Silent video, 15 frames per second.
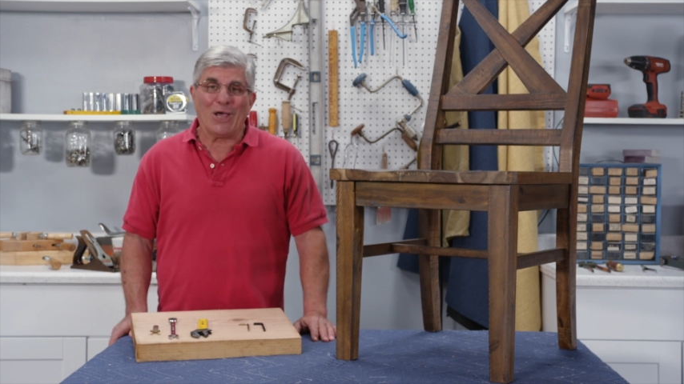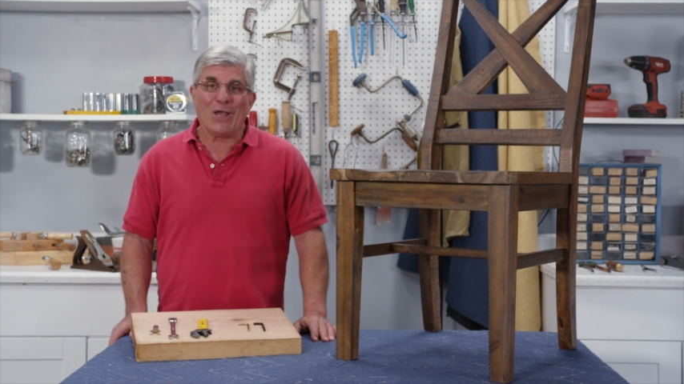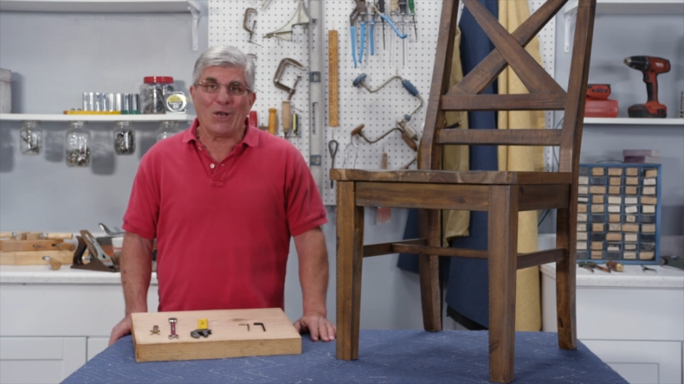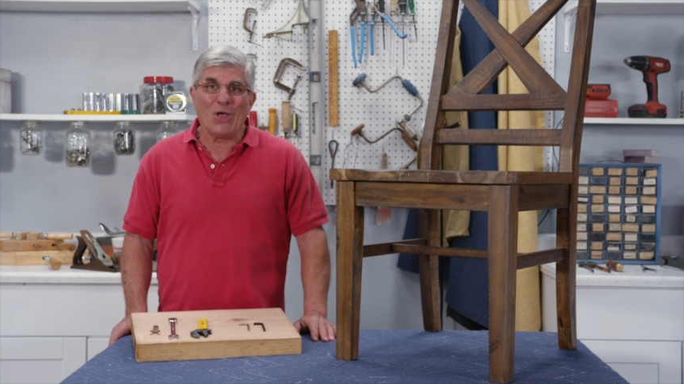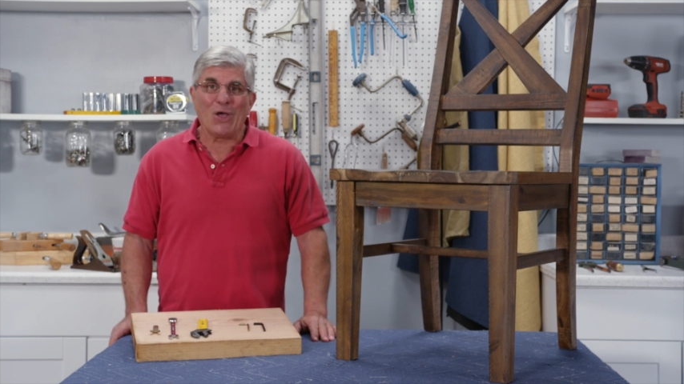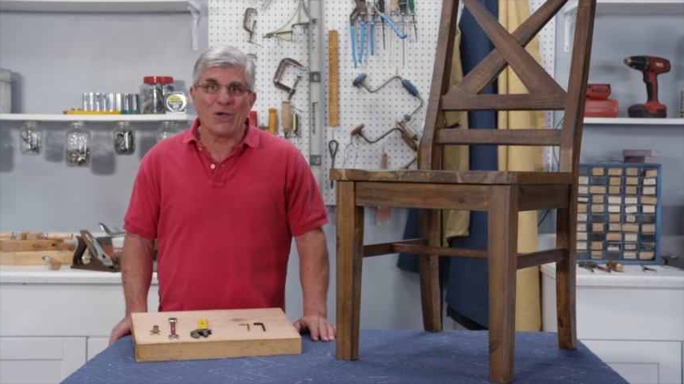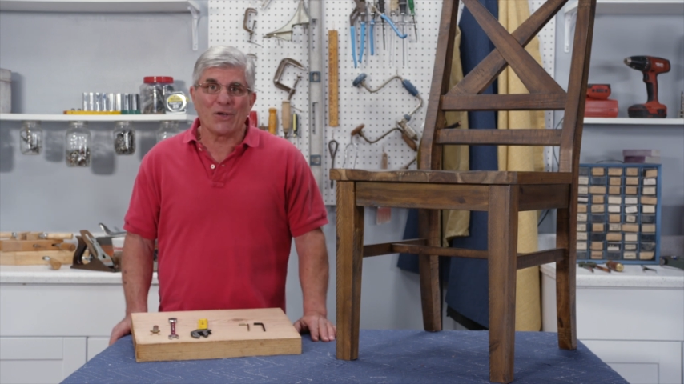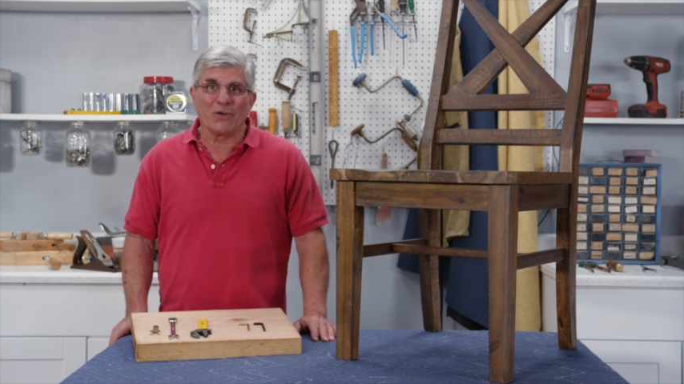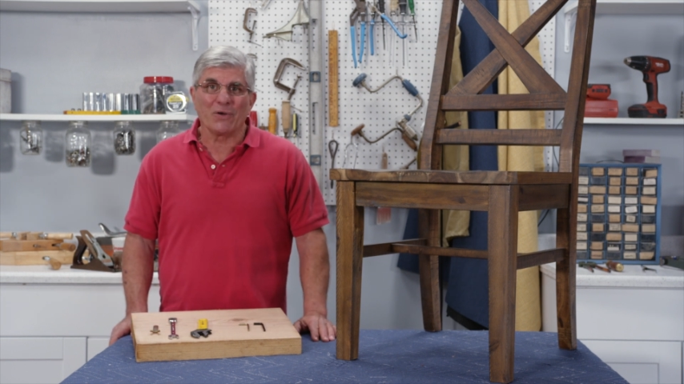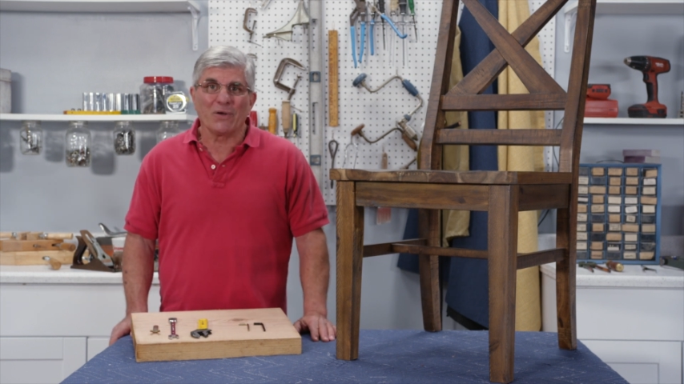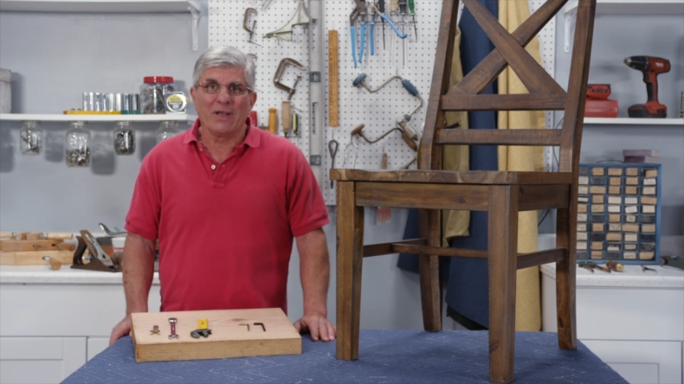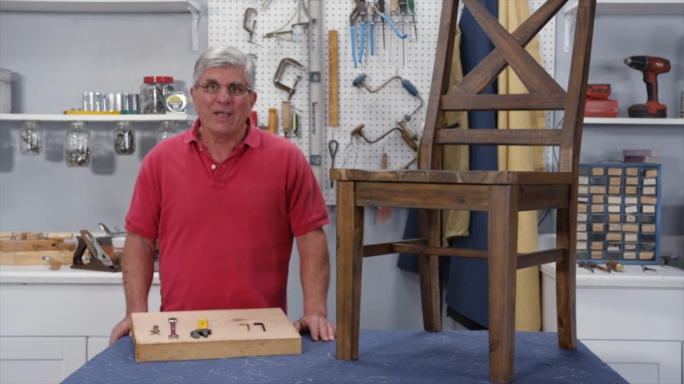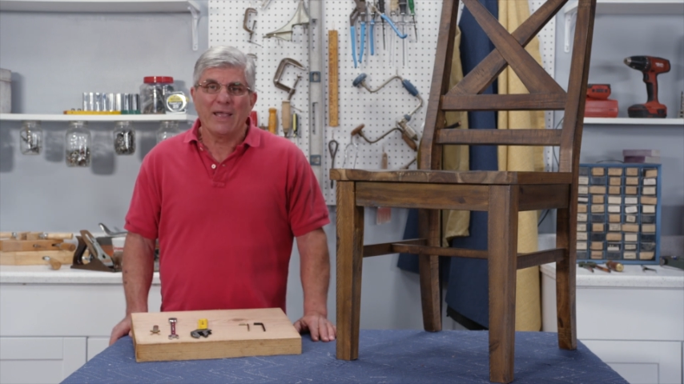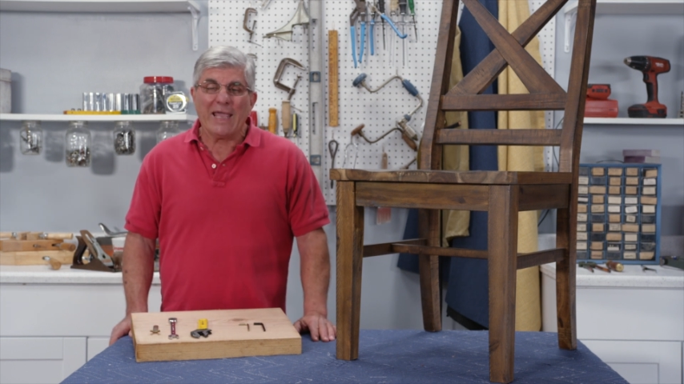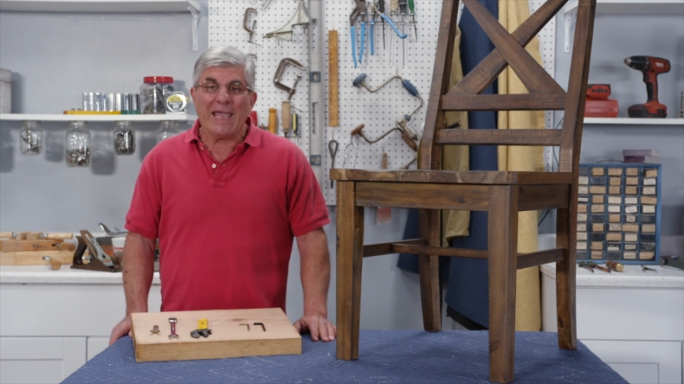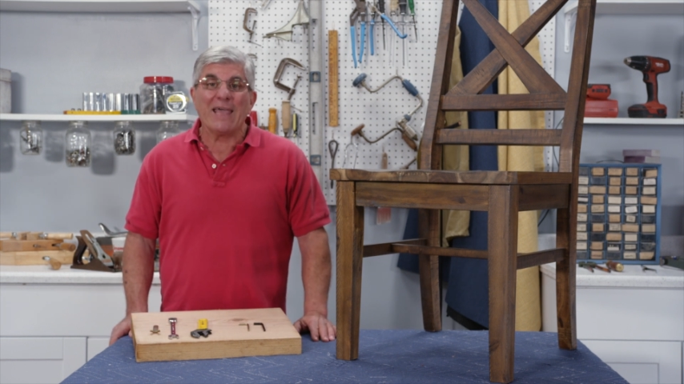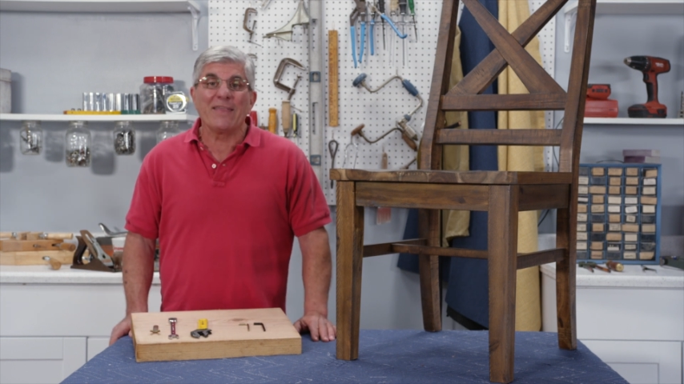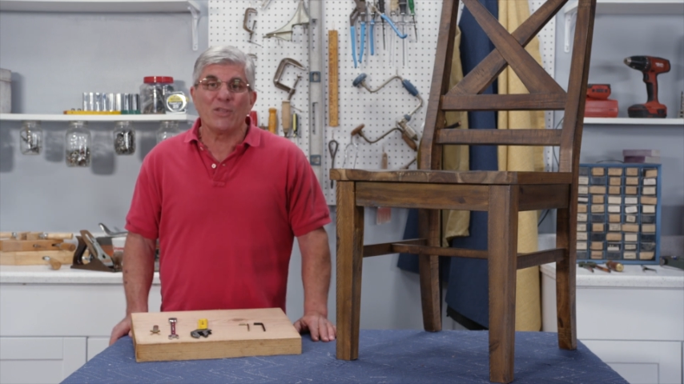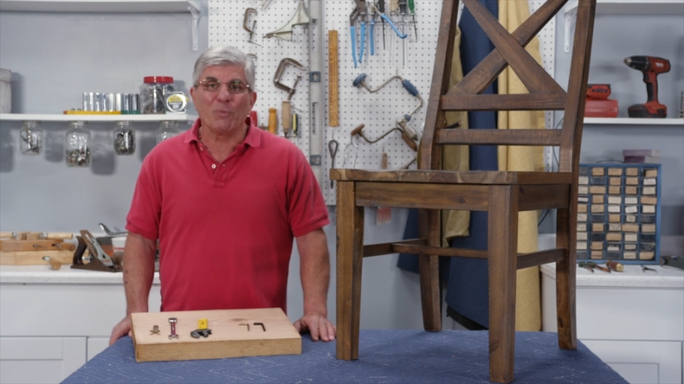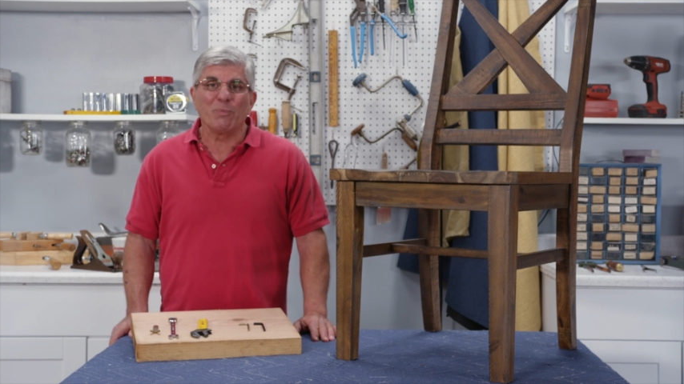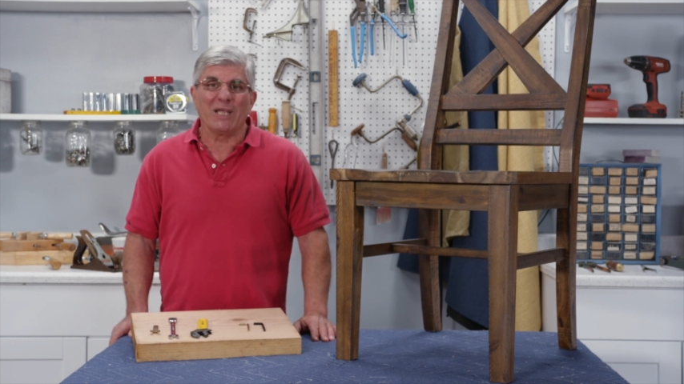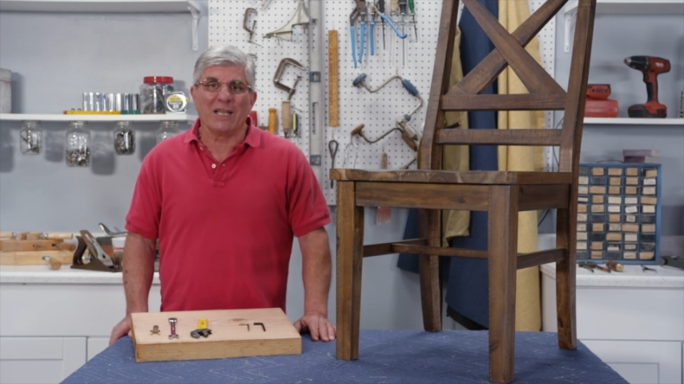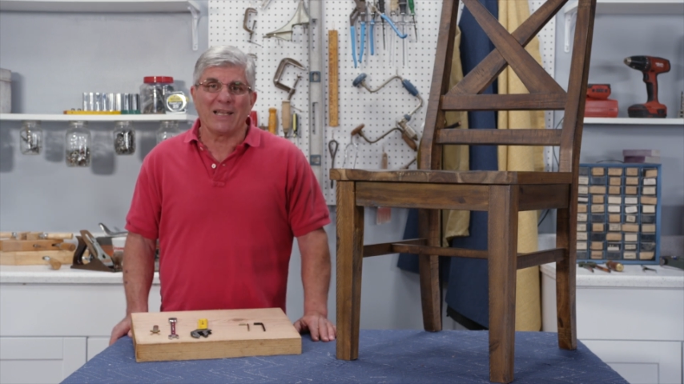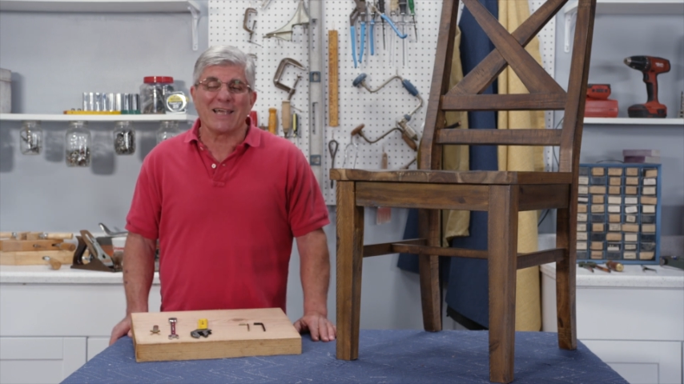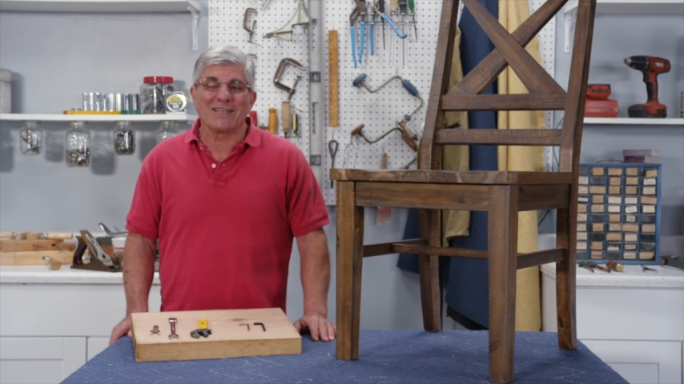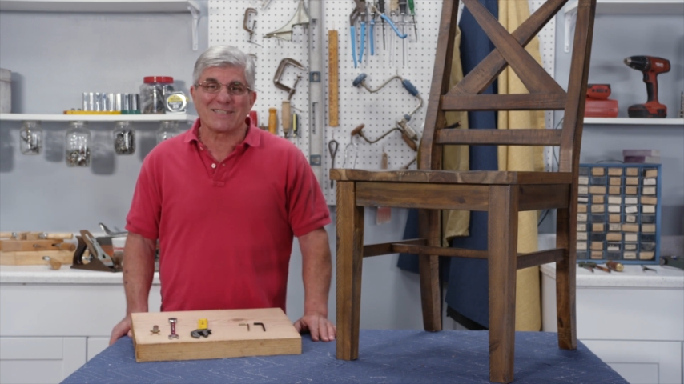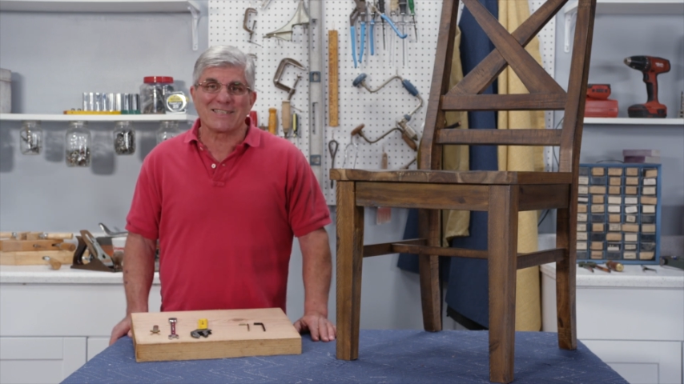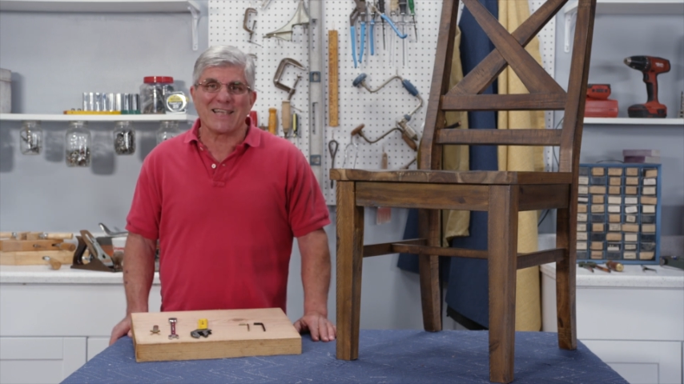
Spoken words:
lot longer and they'll be a lot